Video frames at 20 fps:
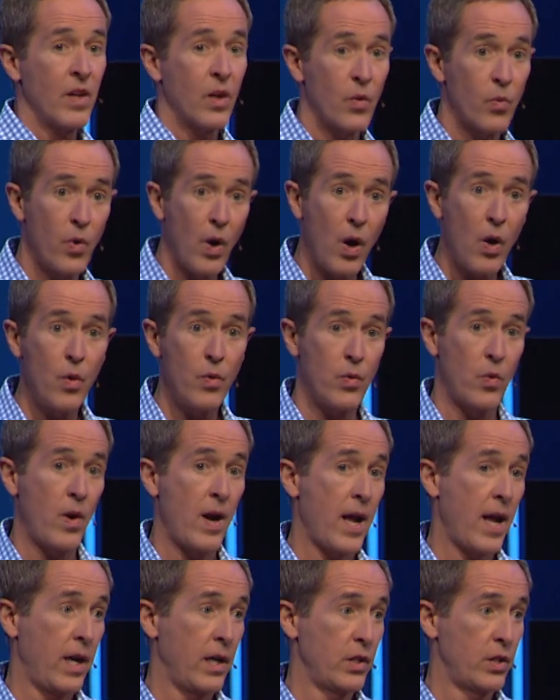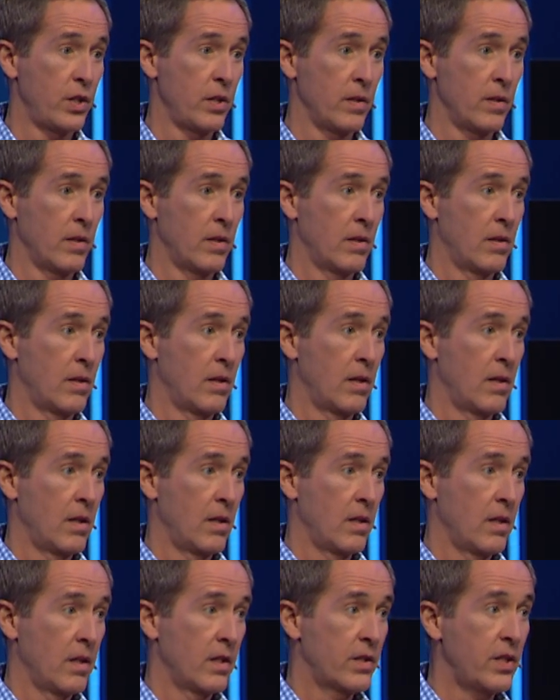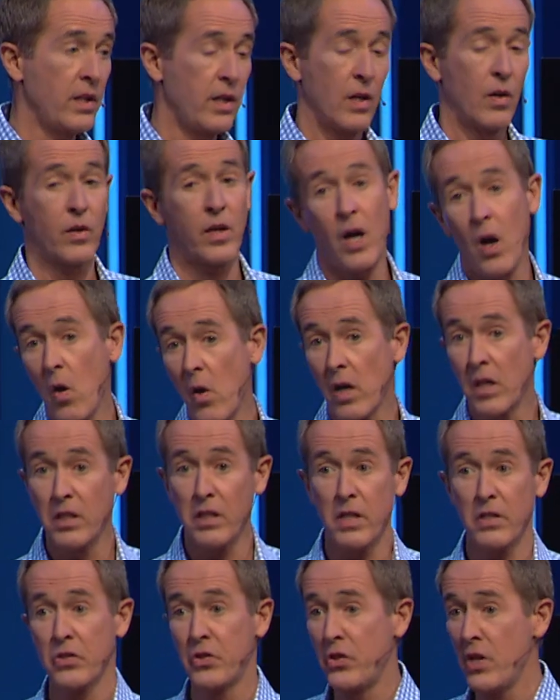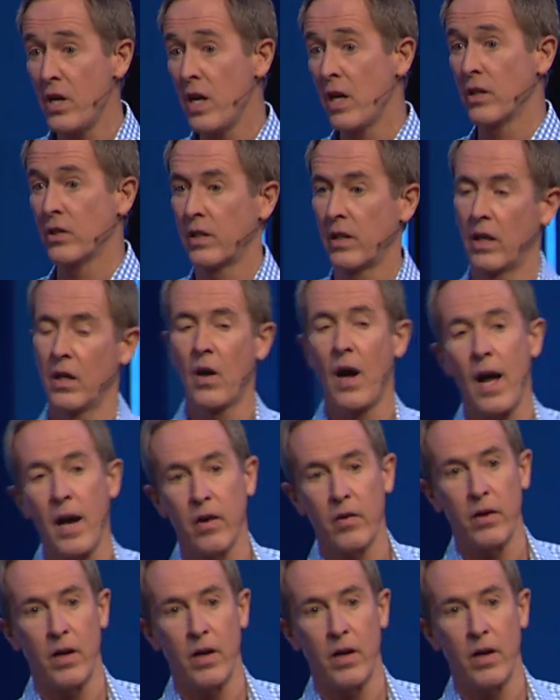road rage. So, coexist this, I don't